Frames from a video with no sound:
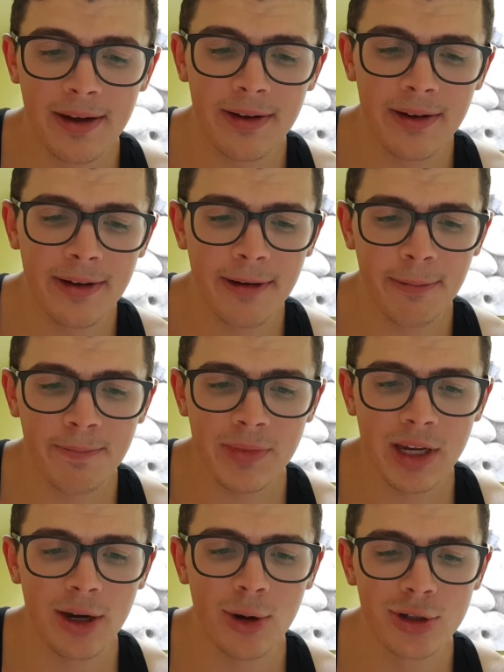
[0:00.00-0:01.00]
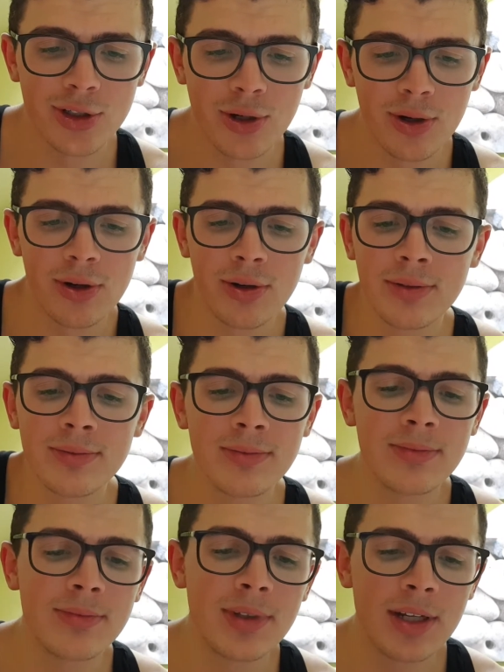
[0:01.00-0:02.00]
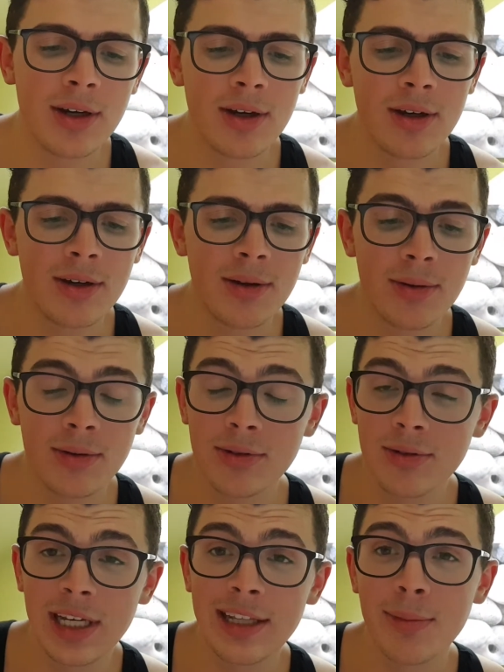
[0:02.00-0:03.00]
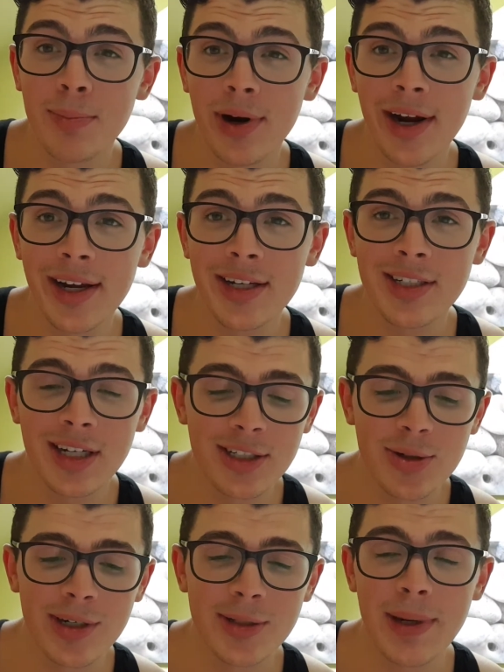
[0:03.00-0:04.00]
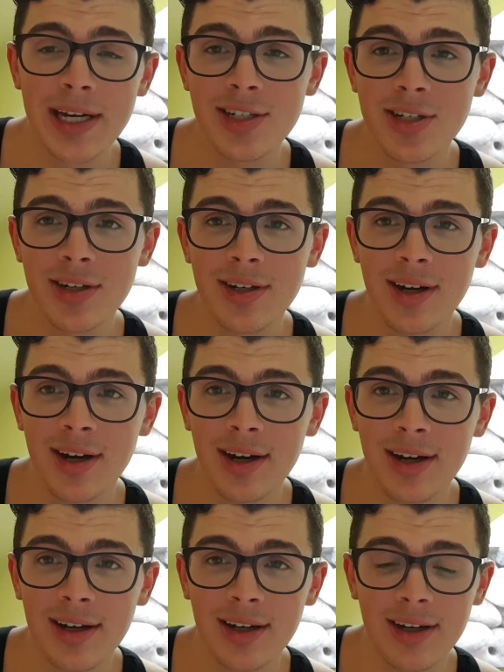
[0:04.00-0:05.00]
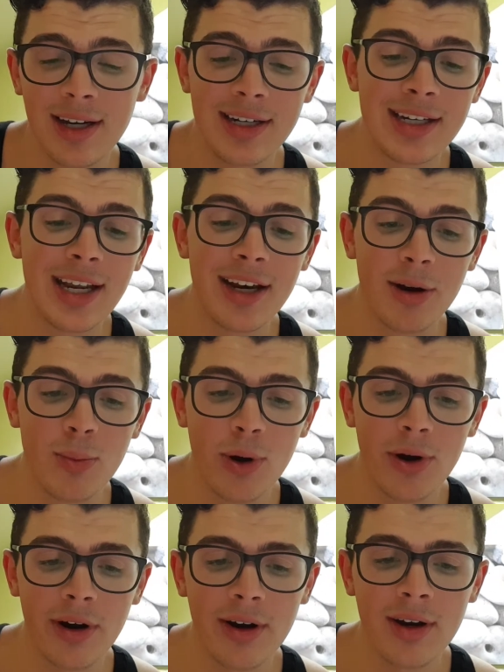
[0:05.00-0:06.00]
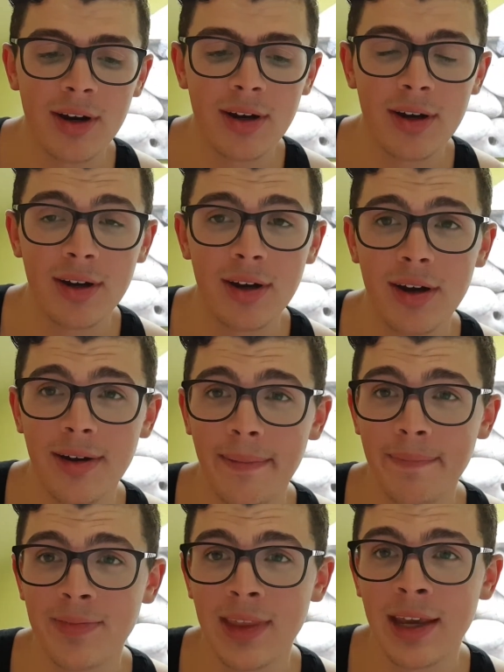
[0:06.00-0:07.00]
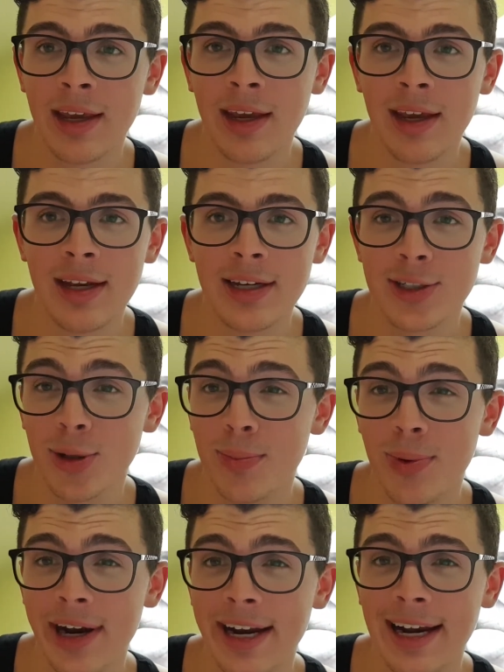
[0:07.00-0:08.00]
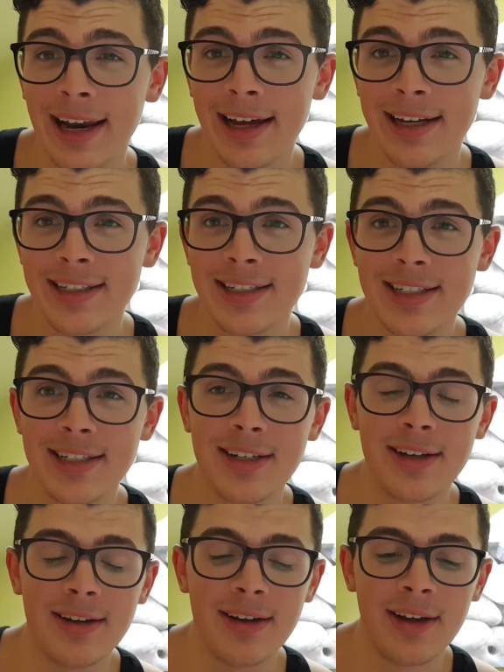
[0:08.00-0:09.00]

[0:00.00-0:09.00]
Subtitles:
I also did the brakes and suspension. It needed work. Some brake lines,